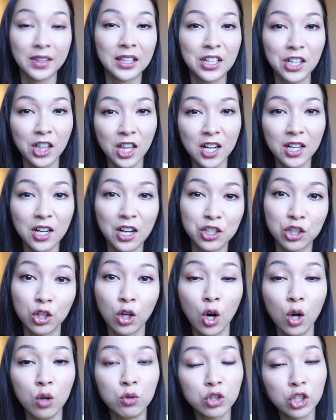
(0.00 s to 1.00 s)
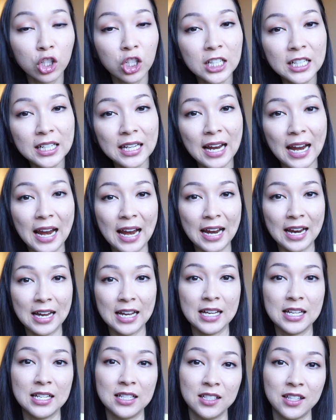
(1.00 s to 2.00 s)
Good luck on your own journey
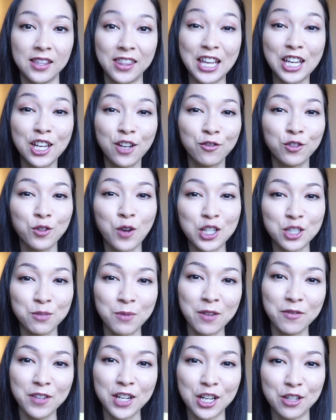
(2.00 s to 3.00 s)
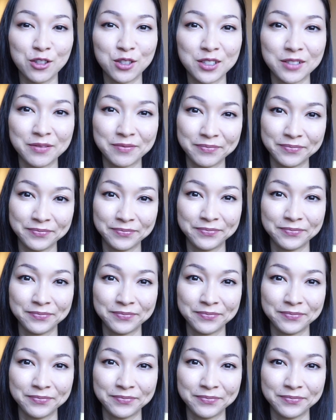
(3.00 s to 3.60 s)
and thank you for watching my videos.